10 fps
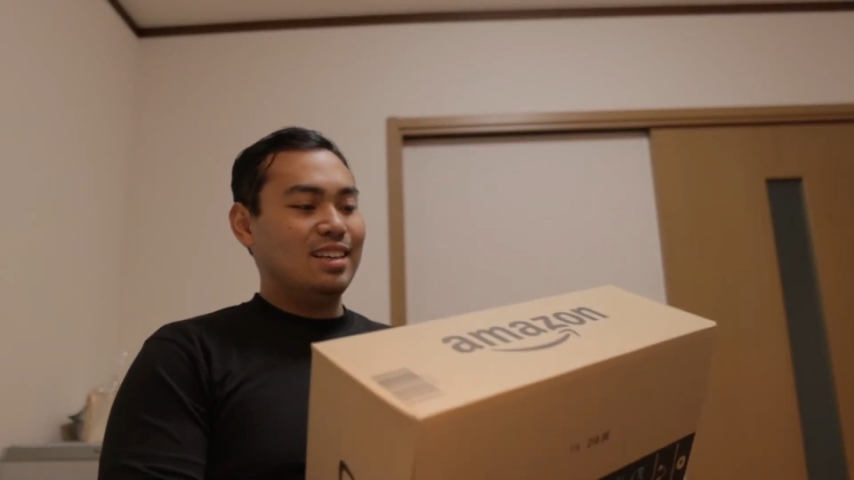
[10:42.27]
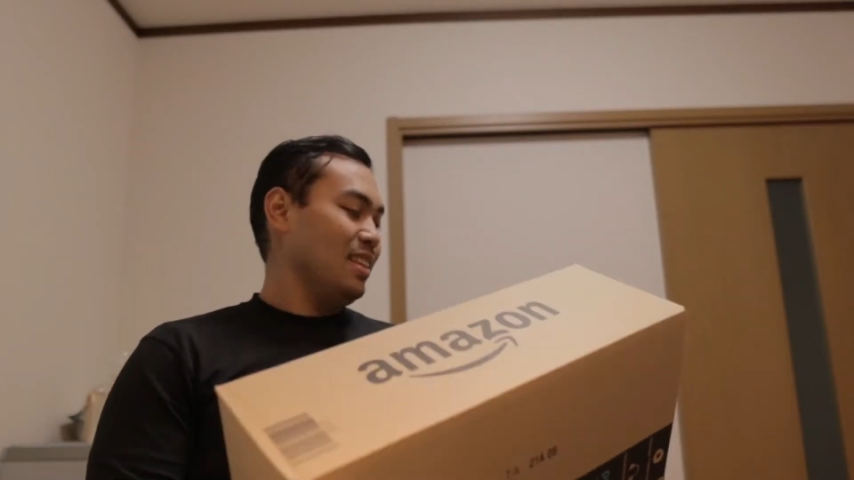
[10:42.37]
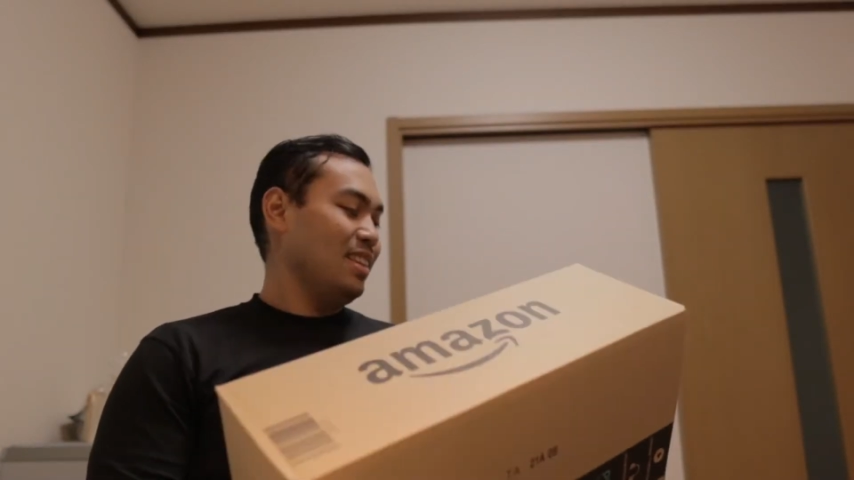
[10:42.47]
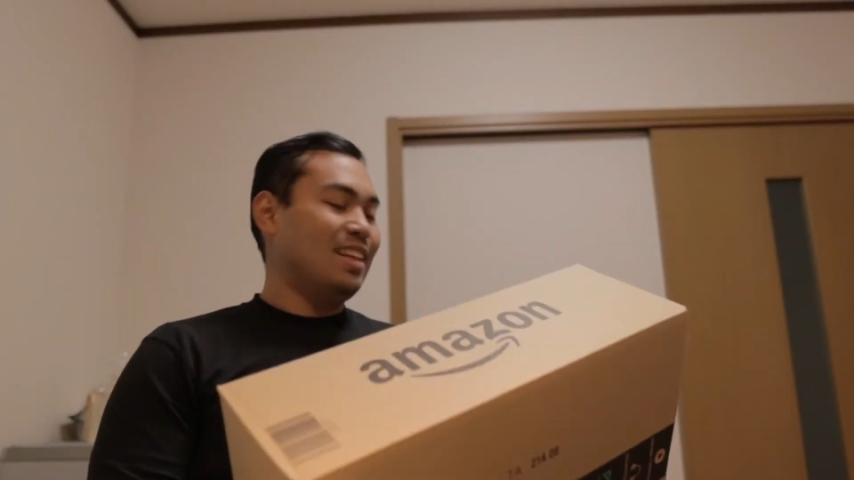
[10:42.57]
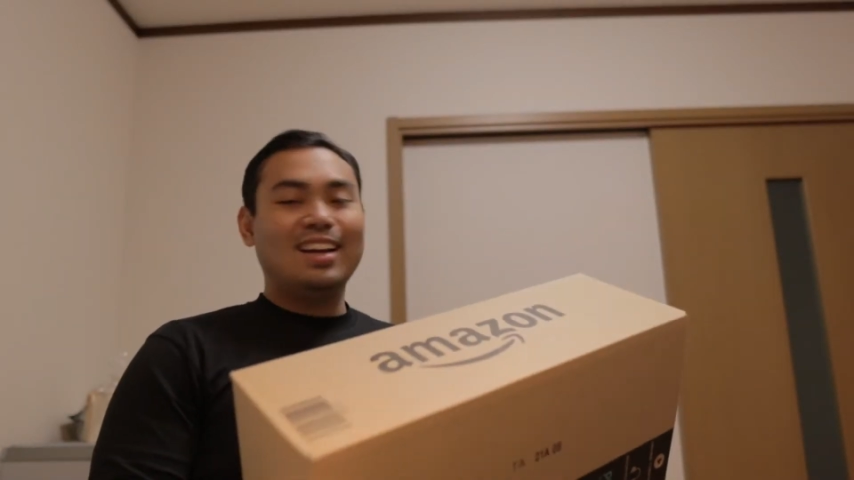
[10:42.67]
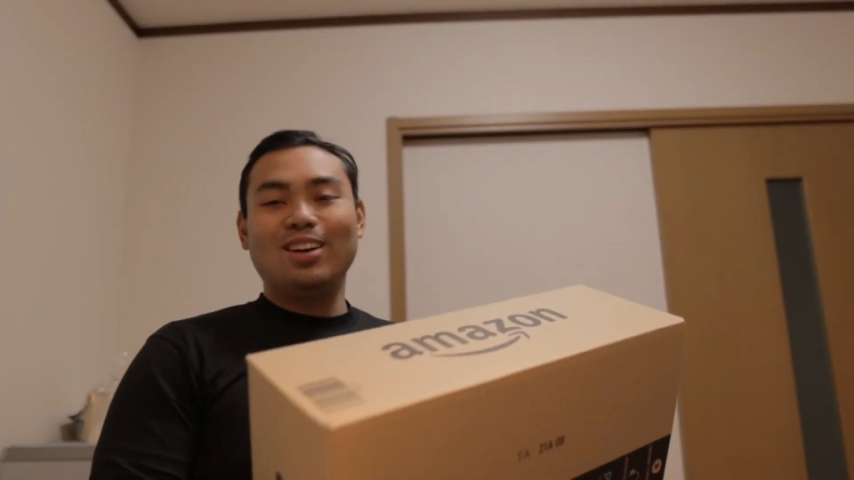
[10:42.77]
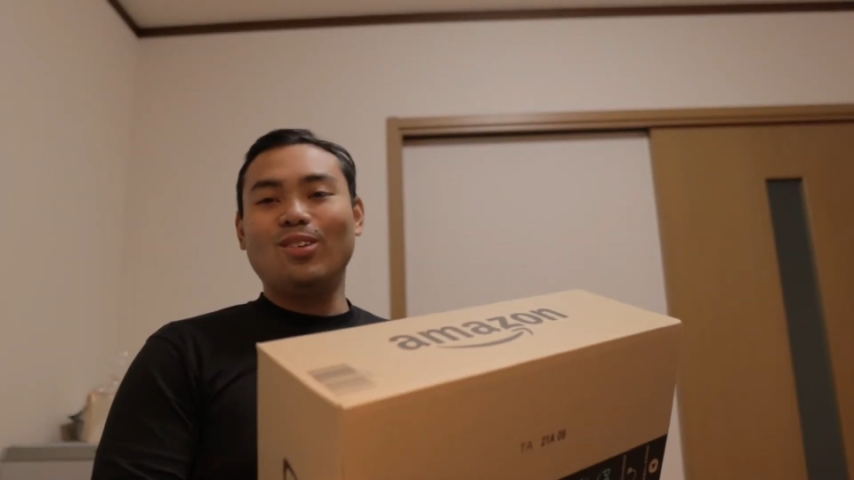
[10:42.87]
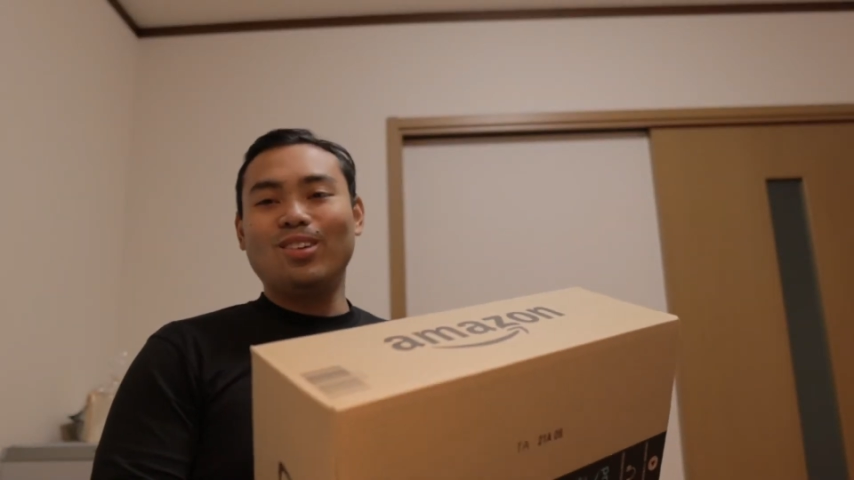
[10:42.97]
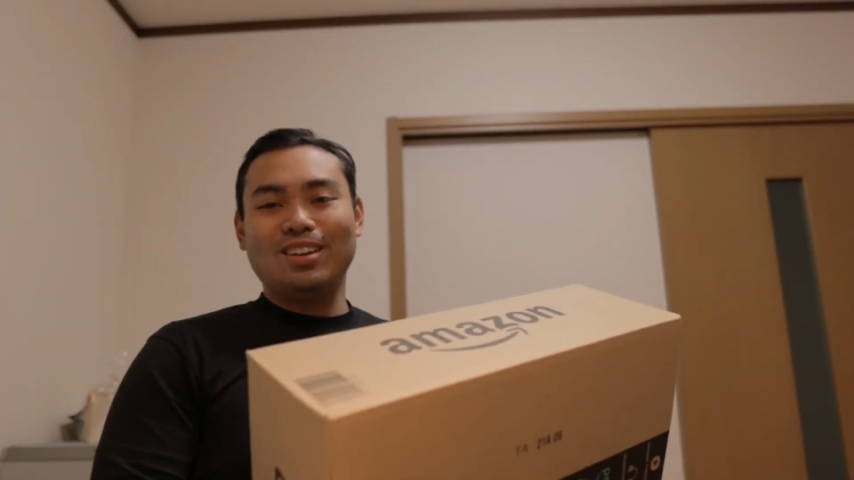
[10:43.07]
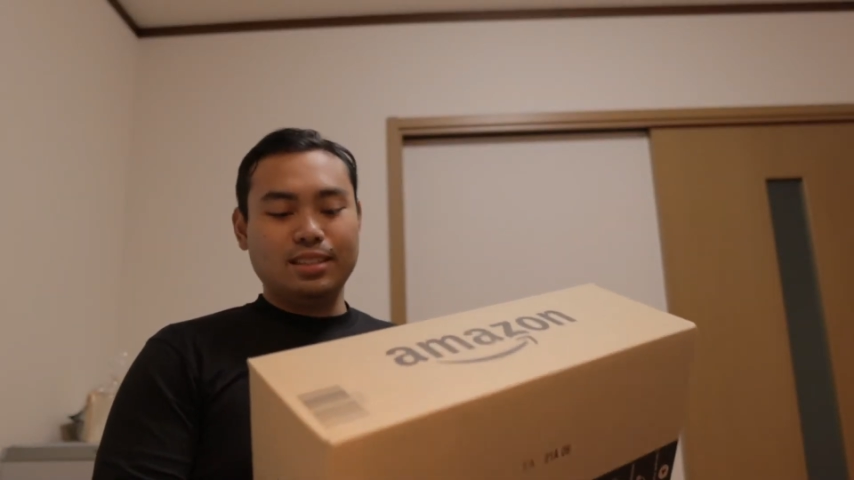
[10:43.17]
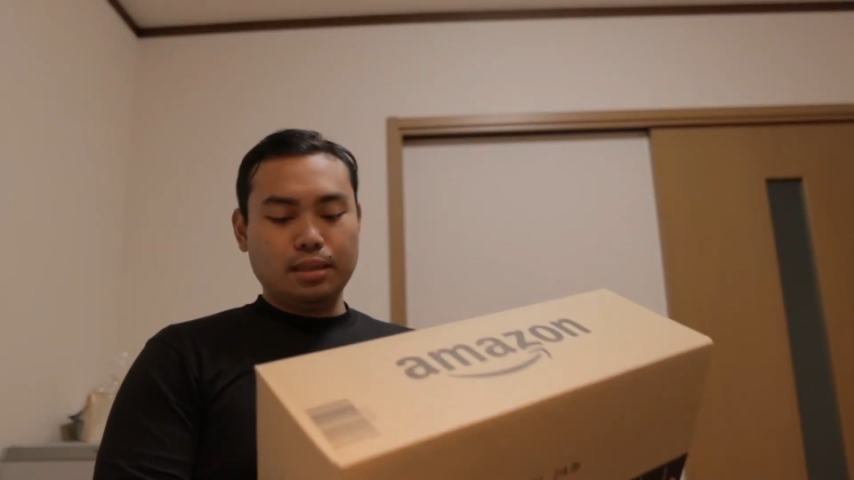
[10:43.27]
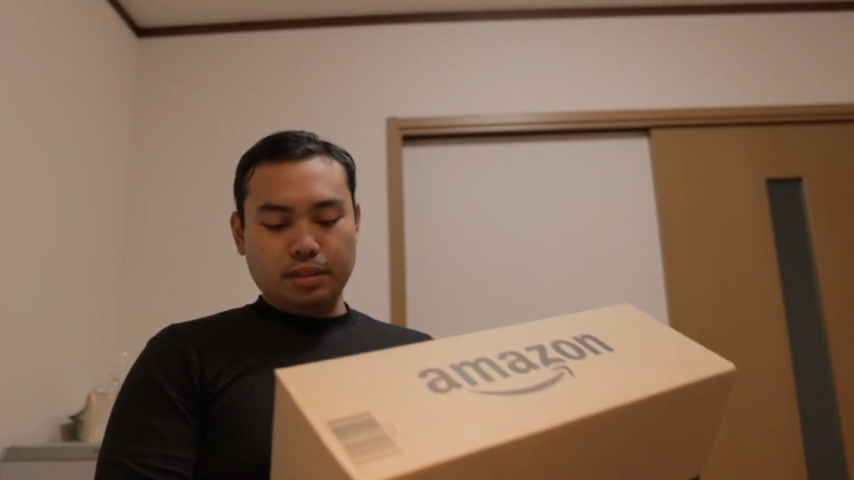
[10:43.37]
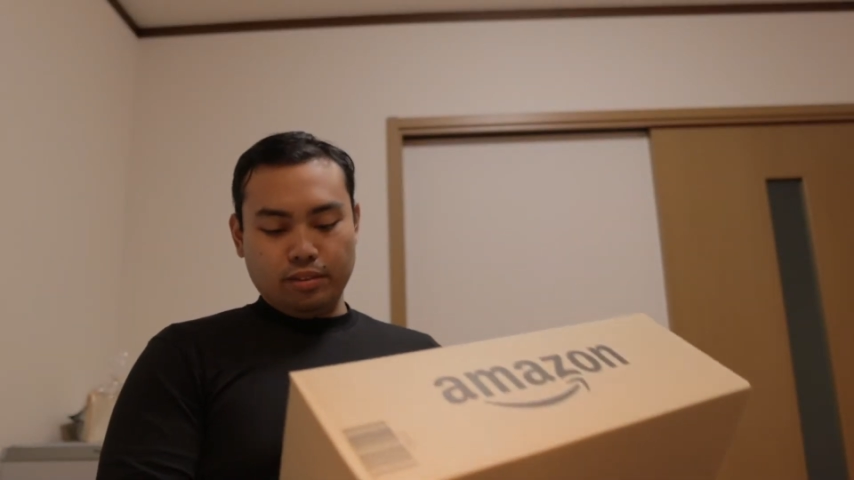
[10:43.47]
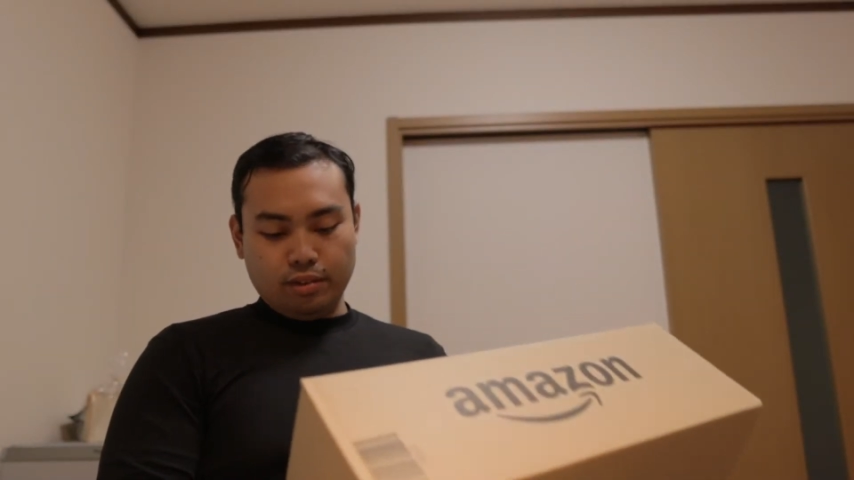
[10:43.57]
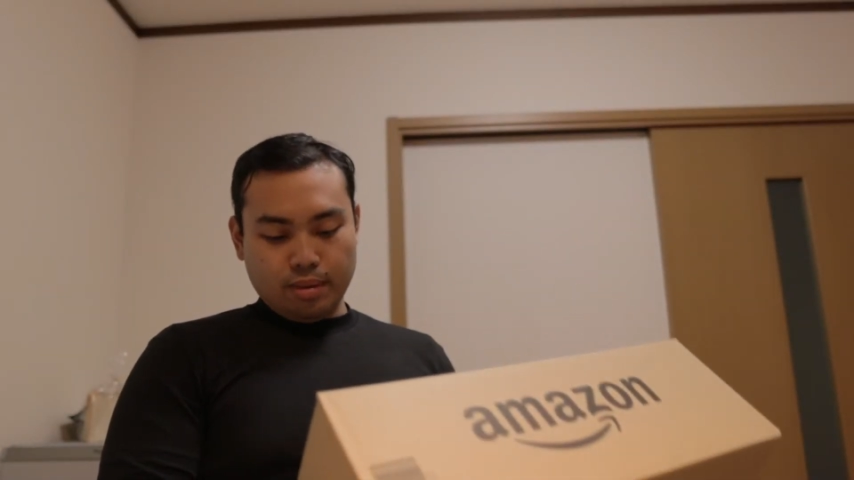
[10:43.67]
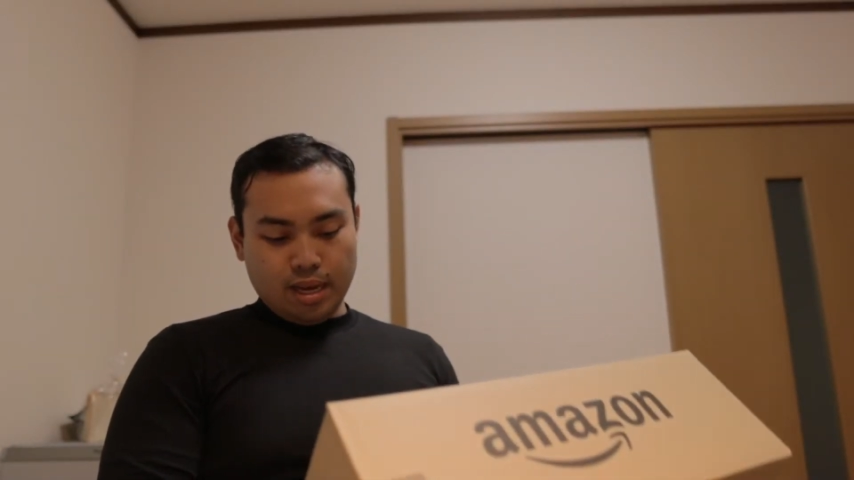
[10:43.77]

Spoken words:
that I ordered something from